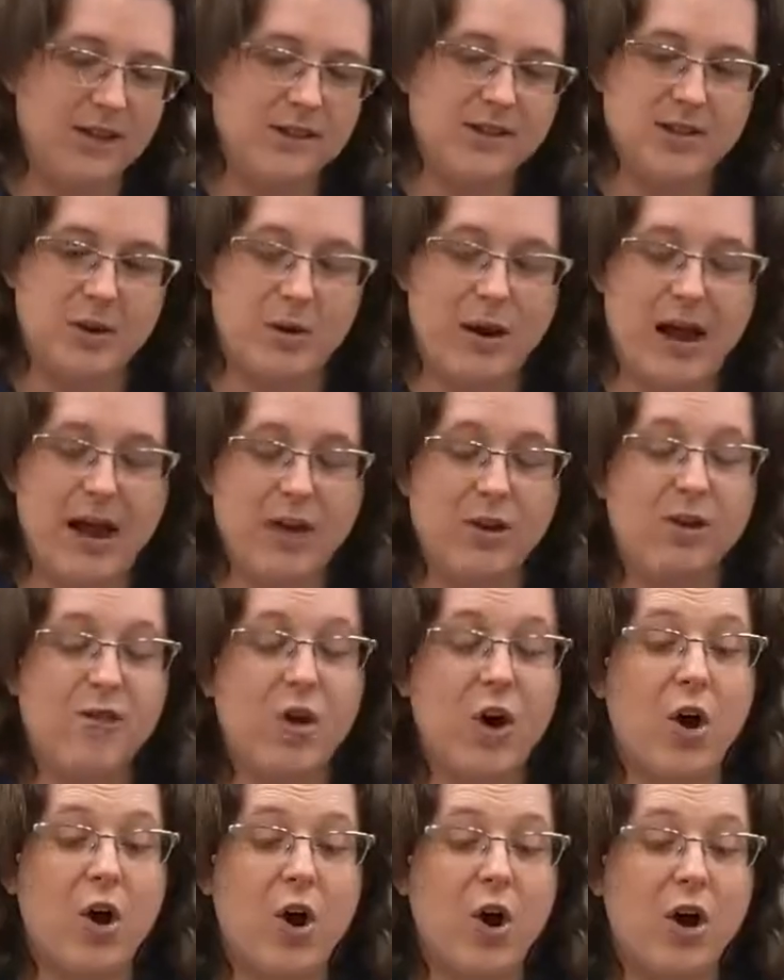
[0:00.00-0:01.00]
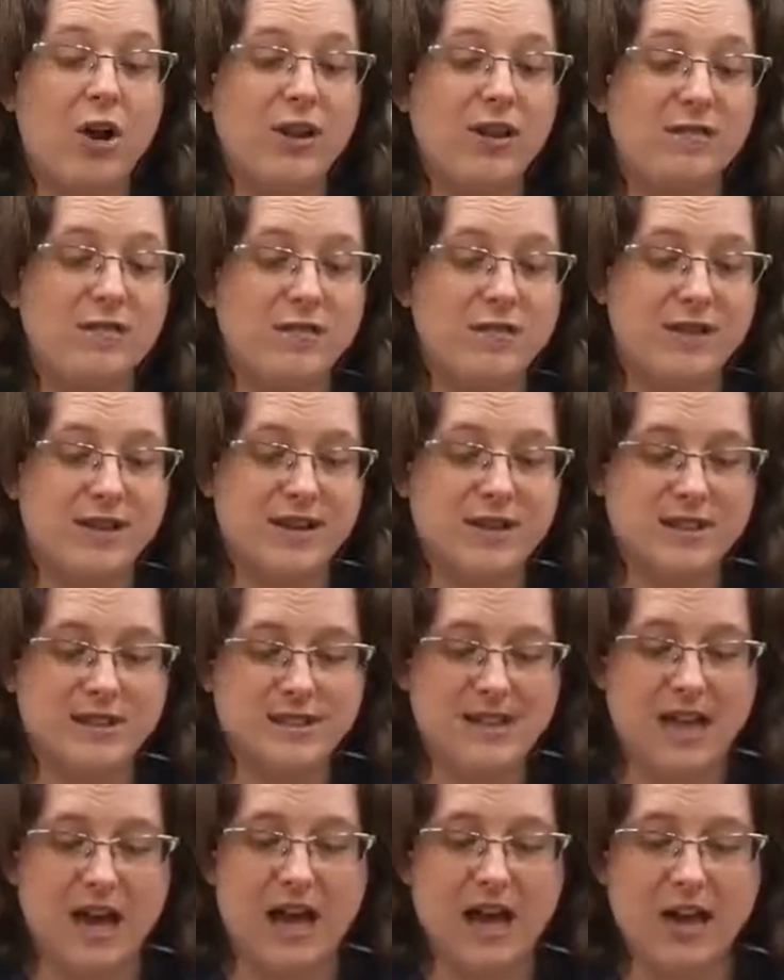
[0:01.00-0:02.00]
So out of all of
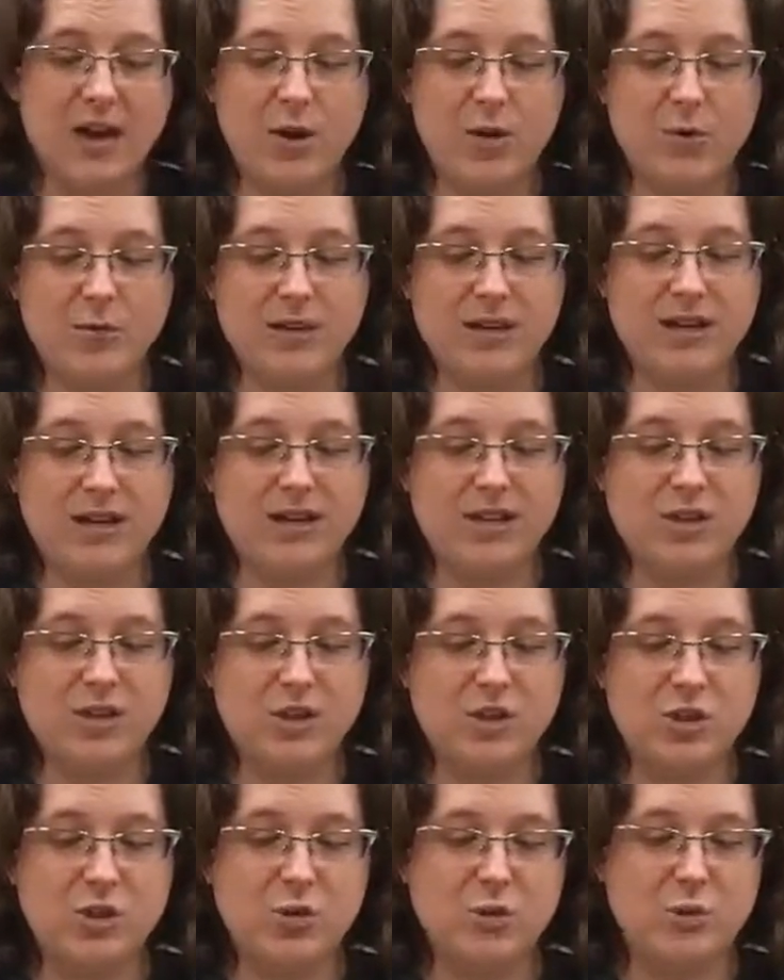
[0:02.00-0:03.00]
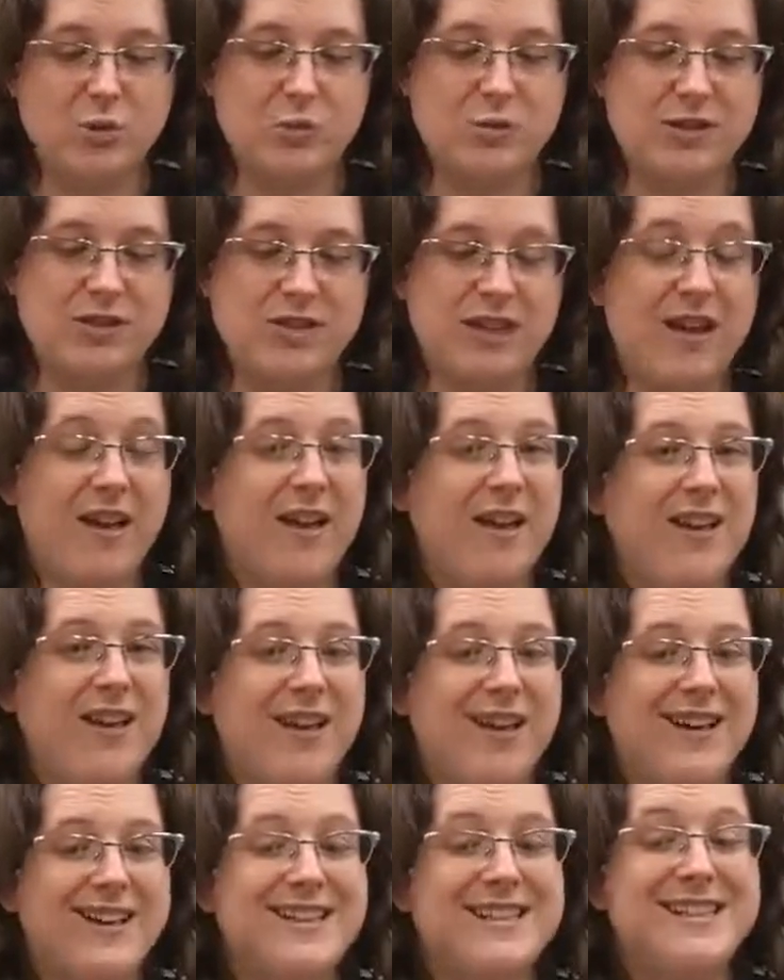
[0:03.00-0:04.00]
this, I only get to use
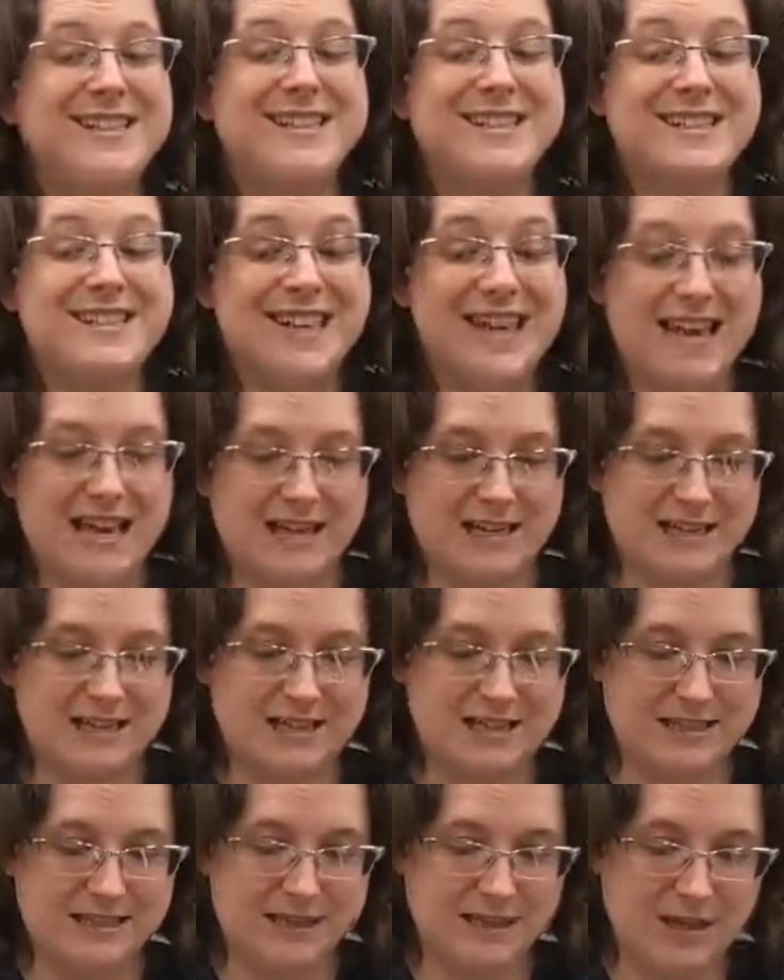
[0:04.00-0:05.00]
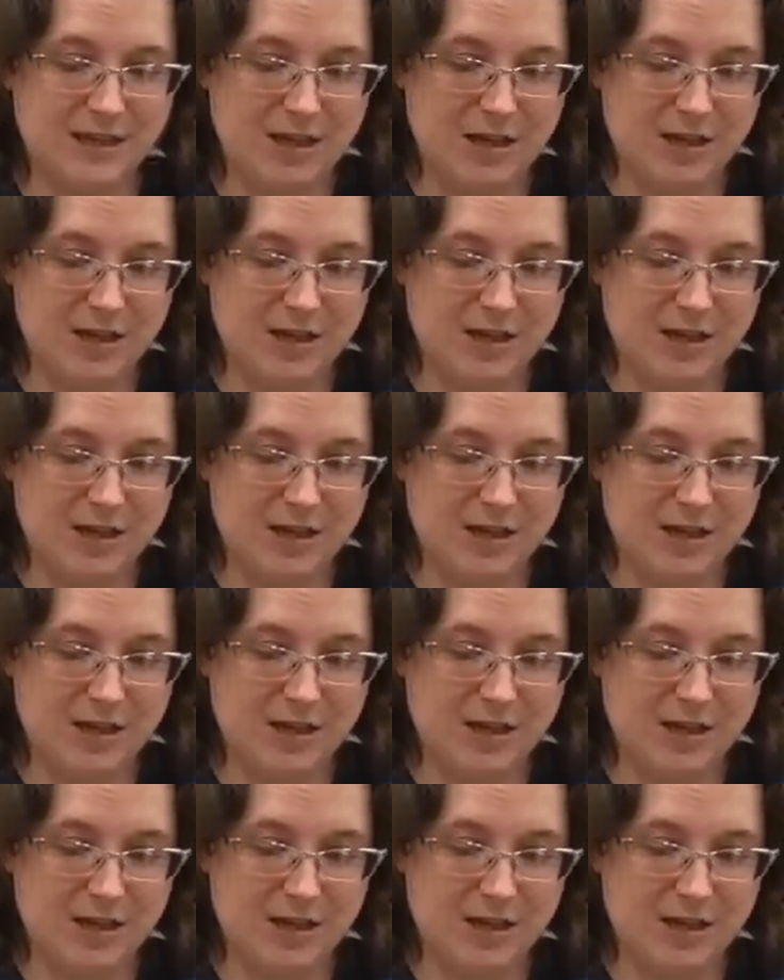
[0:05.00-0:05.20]
6